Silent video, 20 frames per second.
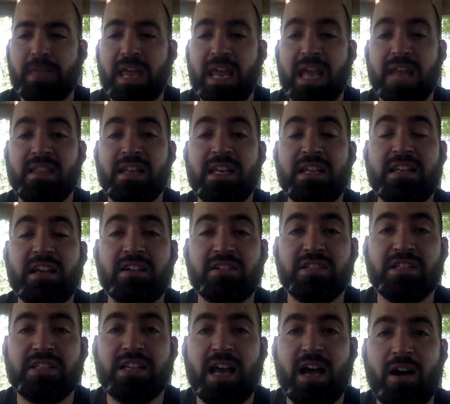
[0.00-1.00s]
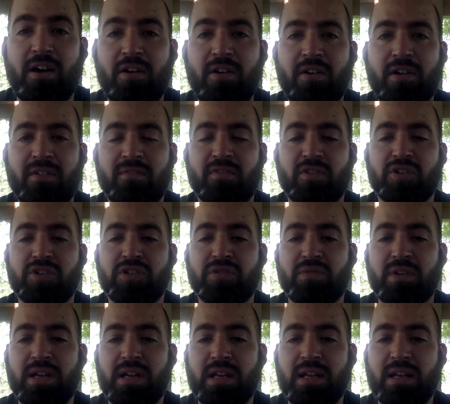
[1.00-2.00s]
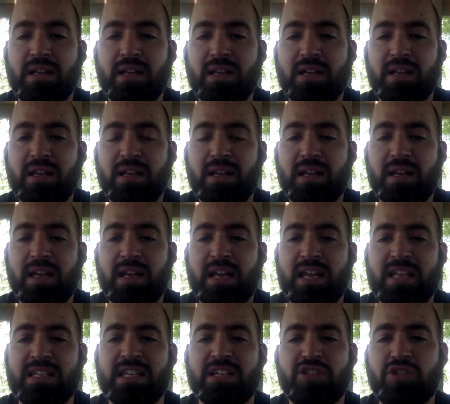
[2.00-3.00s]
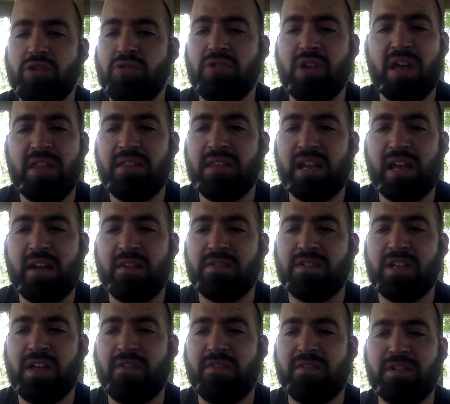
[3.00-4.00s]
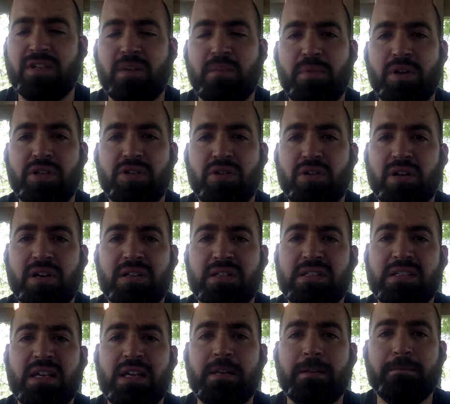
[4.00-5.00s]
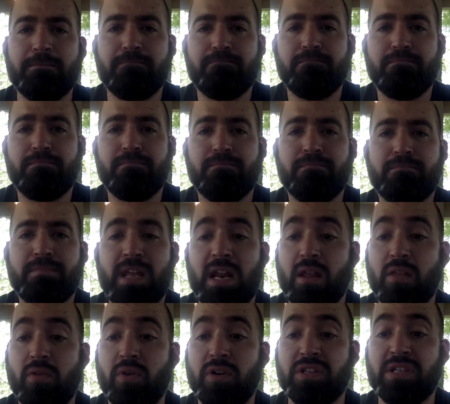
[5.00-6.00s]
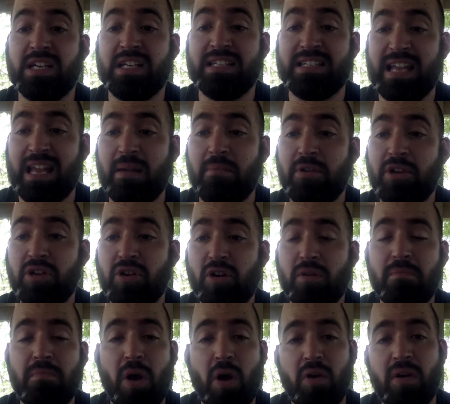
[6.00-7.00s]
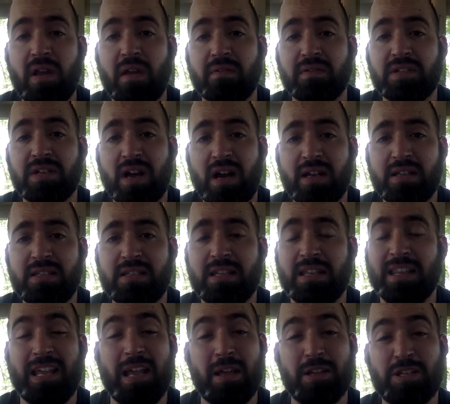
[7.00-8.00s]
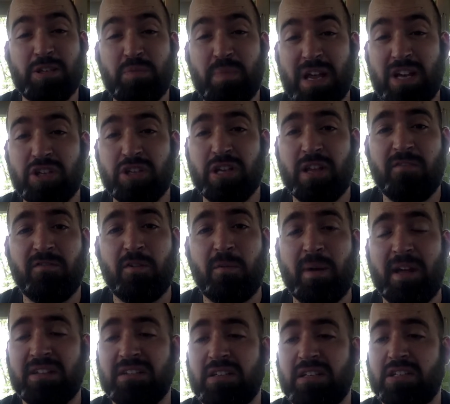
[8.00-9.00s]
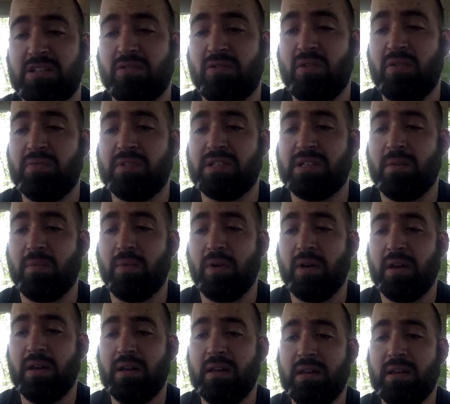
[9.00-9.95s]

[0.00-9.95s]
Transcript: And then he tells us how in verse 3. He says, Do nothing out of selfish ambition or conceit. In other words, examine your motives constantly, especially if you're about to disagree with someone.